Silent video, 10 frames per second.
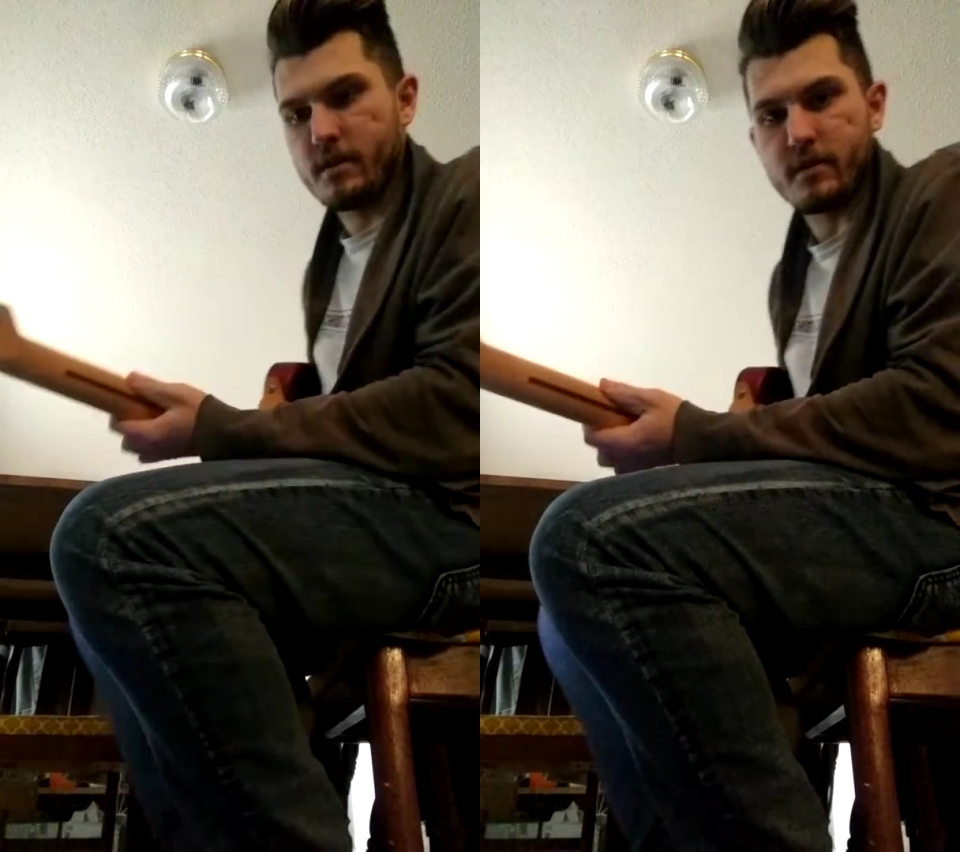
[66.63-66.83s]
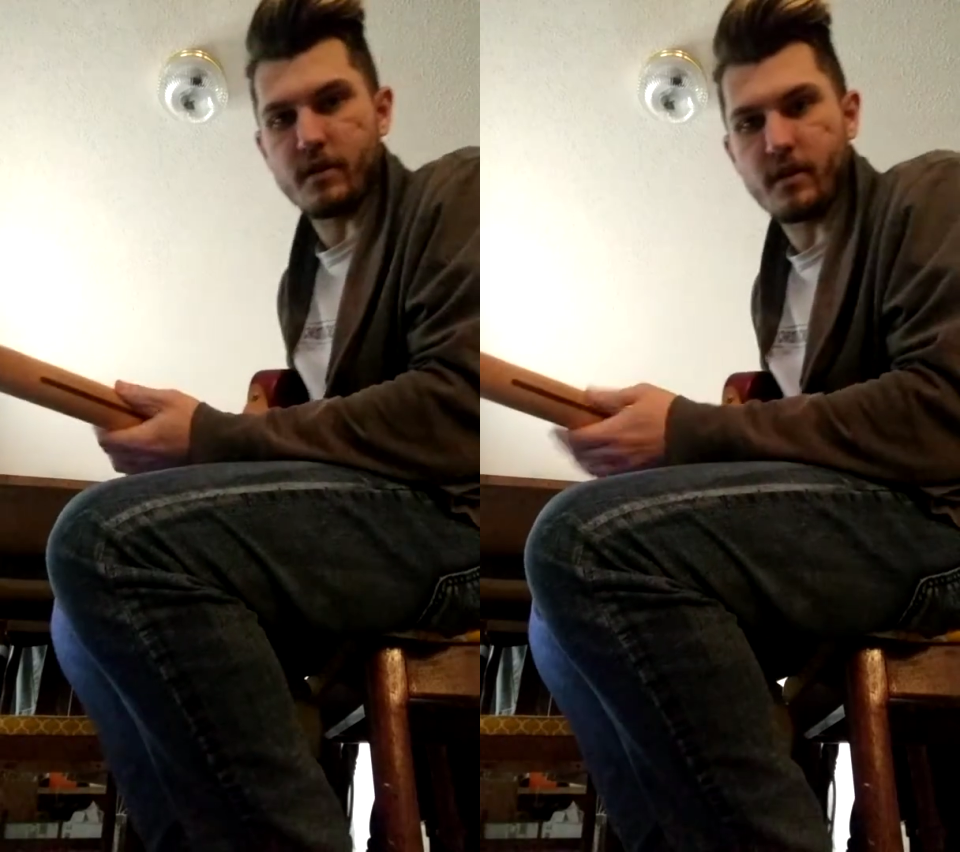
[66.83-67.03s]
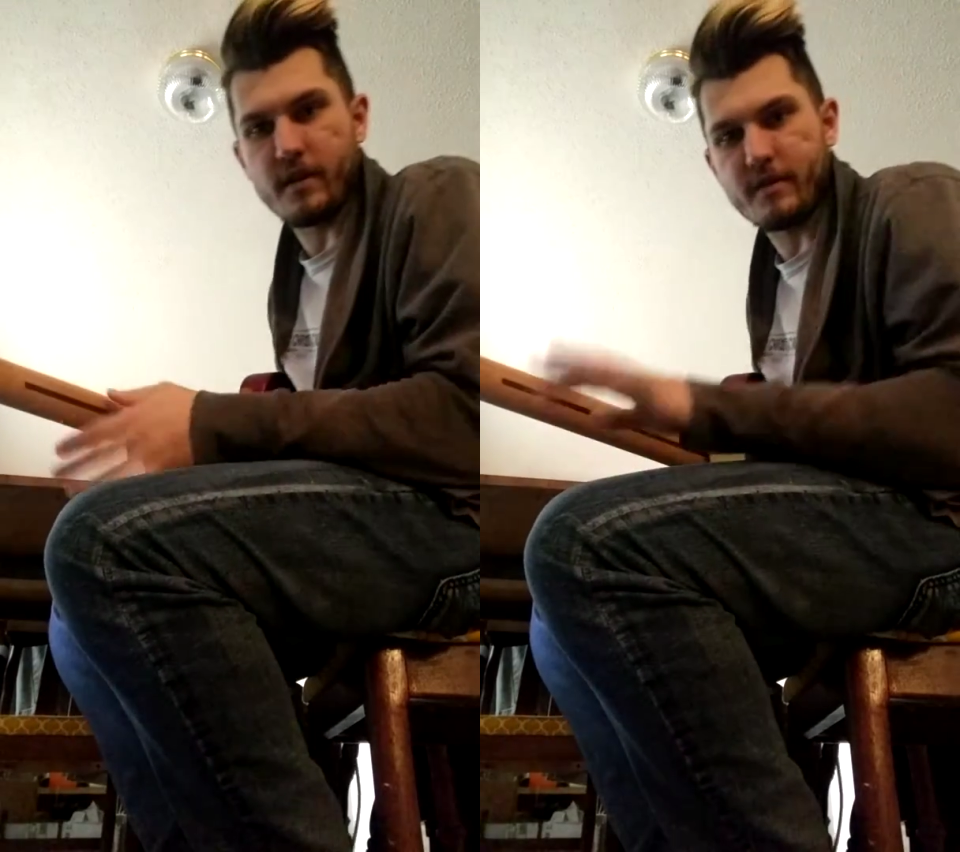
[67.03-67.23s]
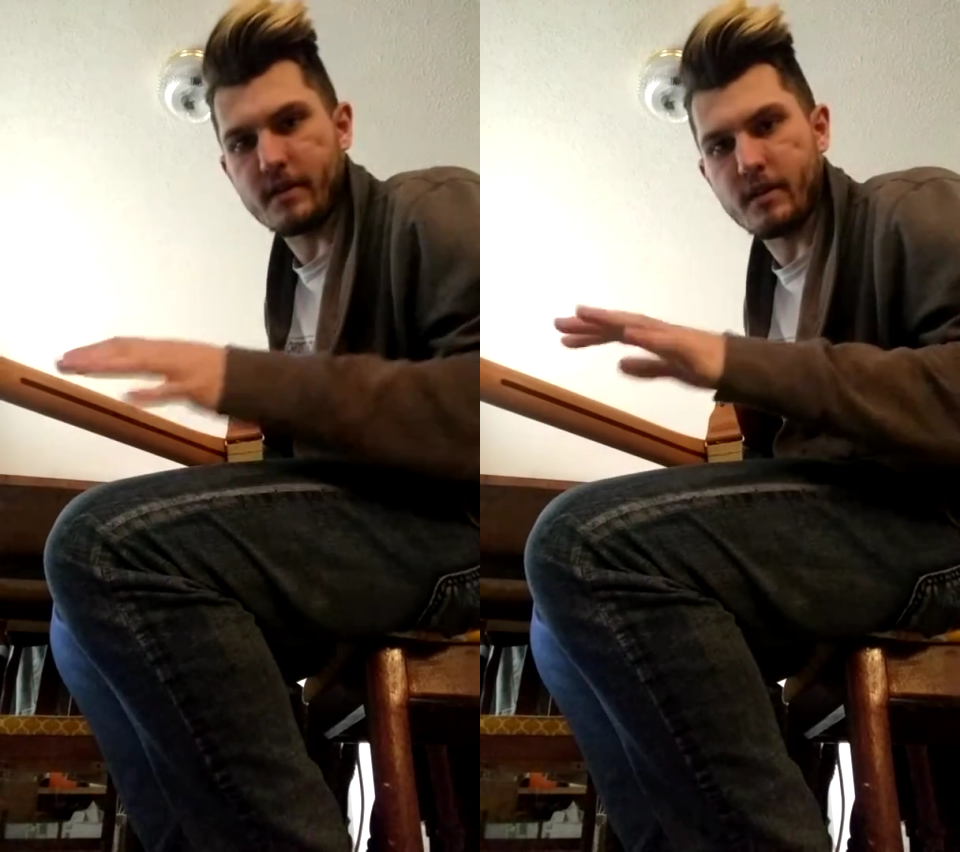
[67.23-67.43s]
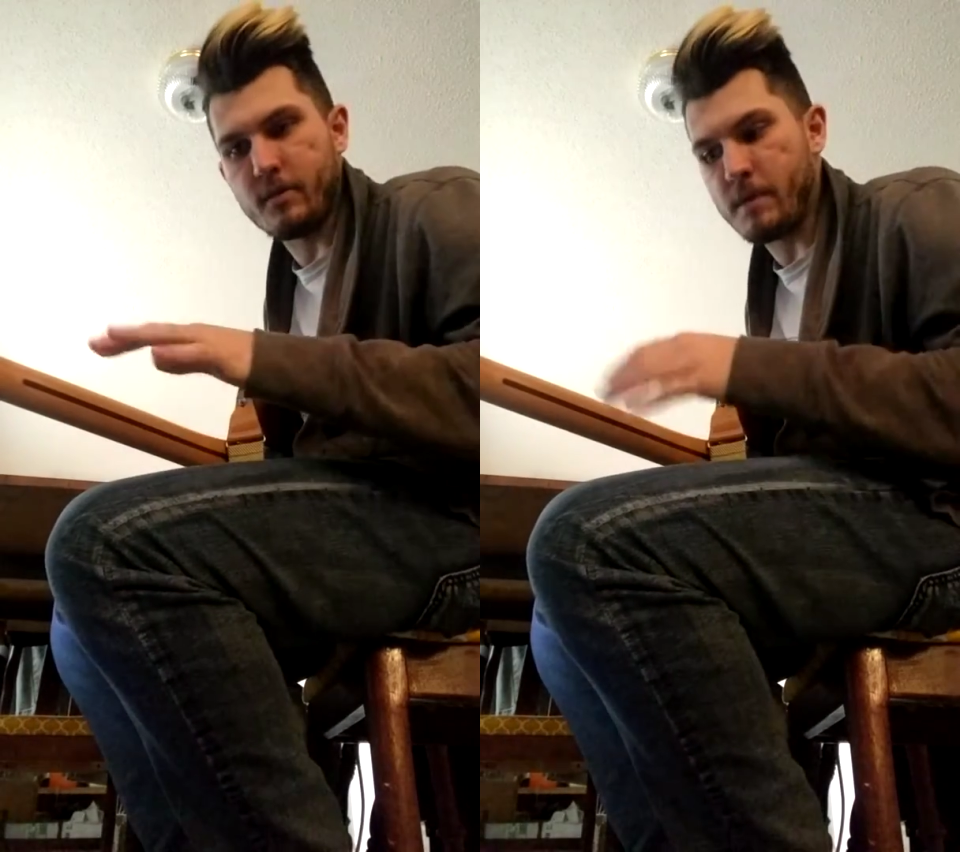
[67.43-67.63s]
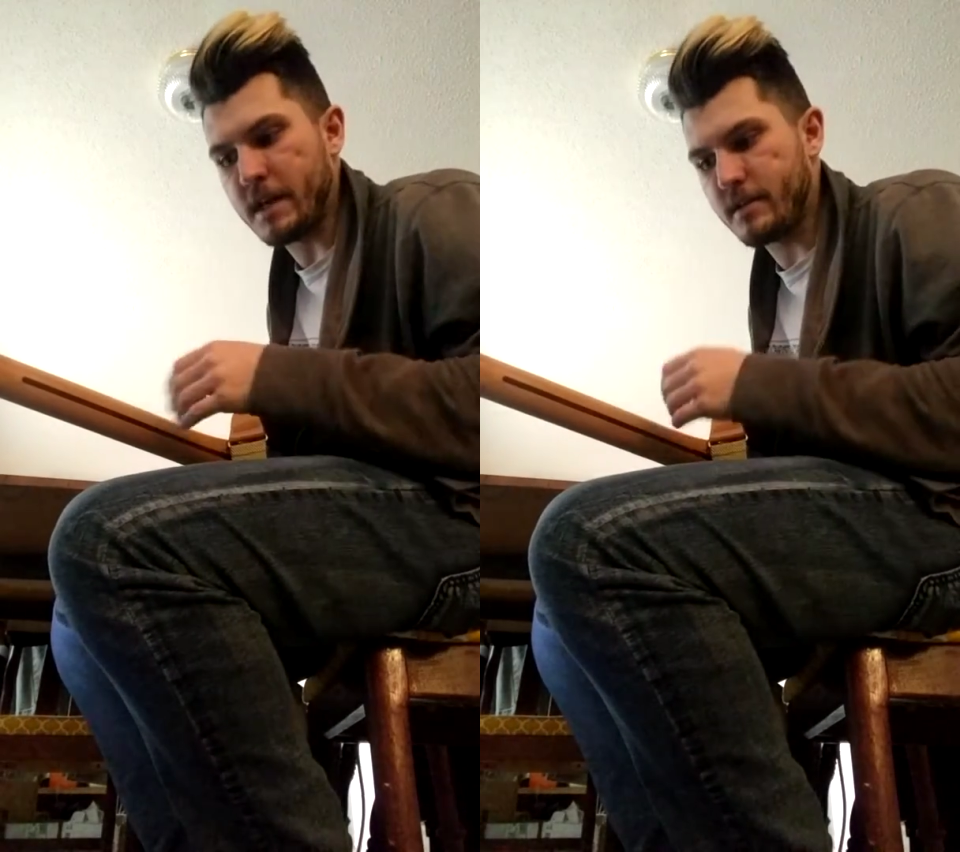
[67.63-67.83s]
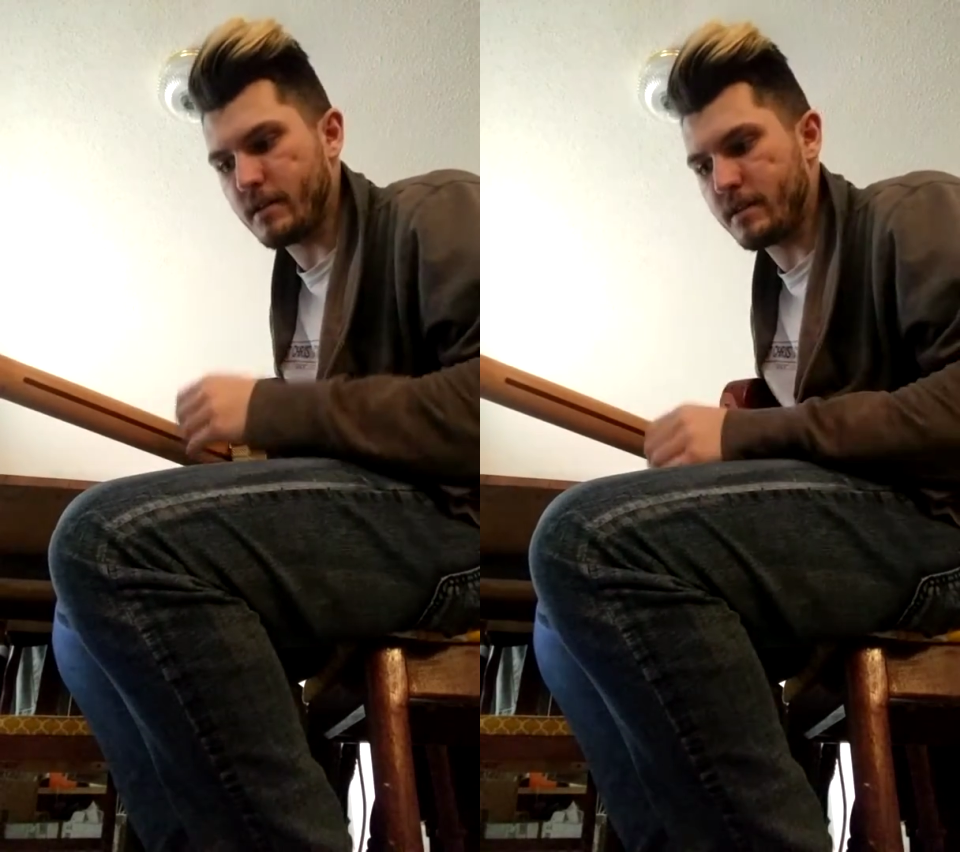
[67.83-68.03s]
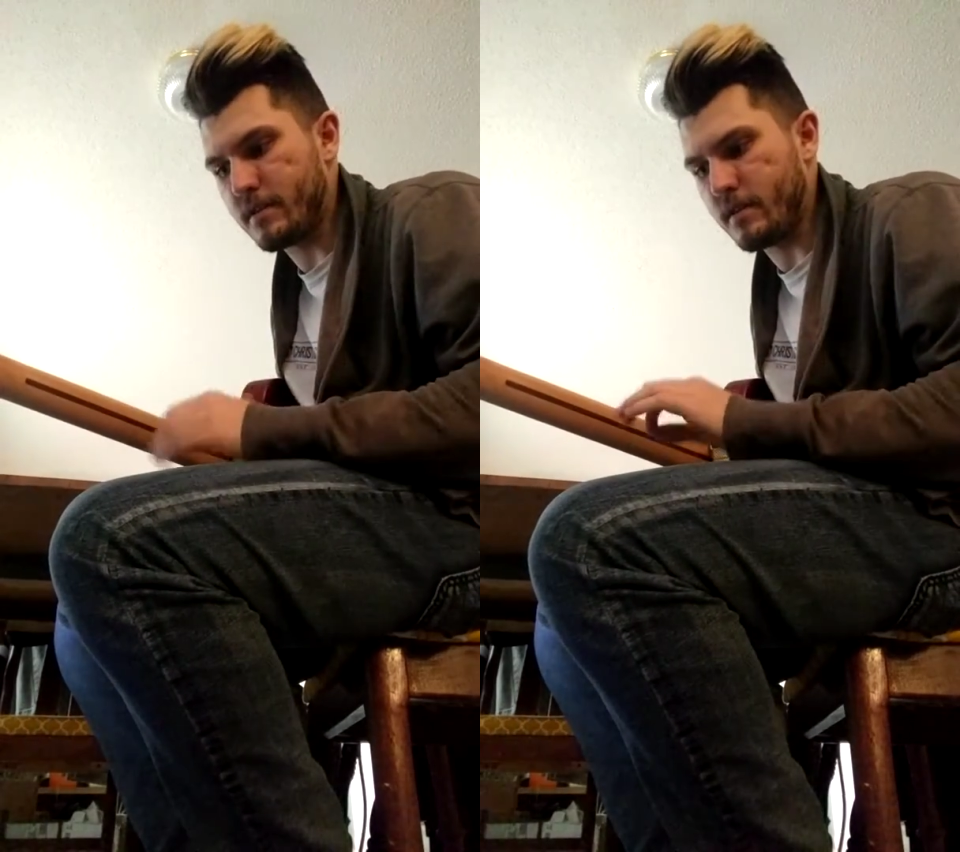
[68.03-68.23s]
So it gives it a little
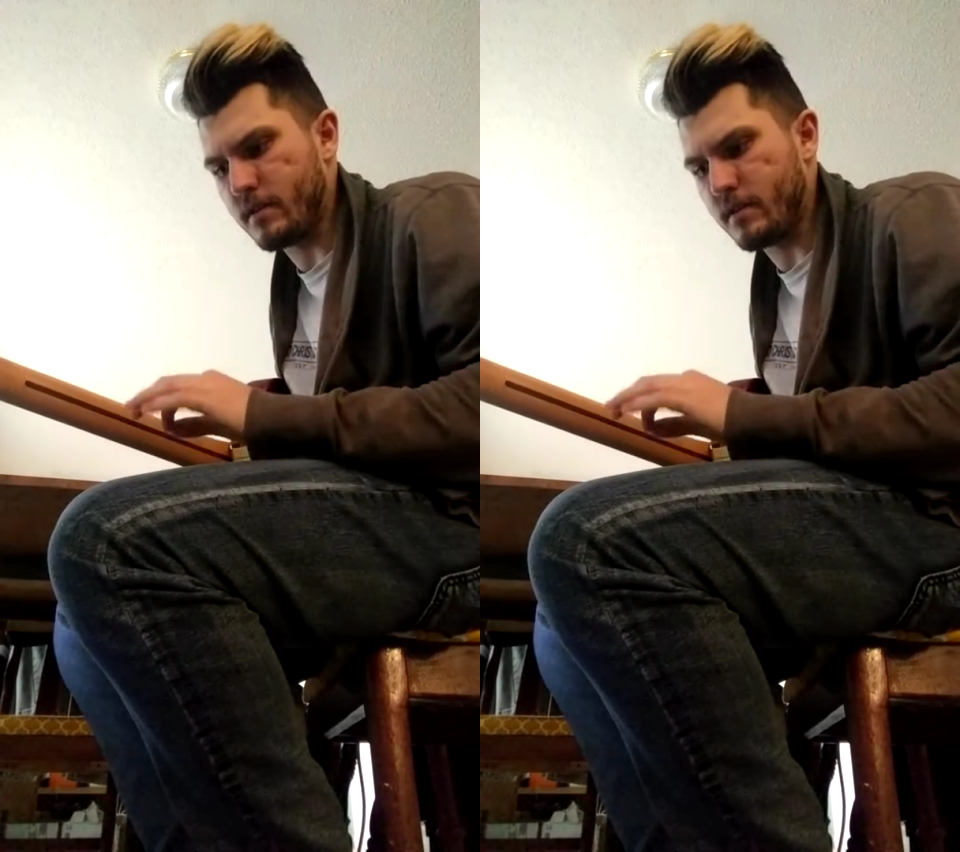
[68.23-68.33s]
modulation,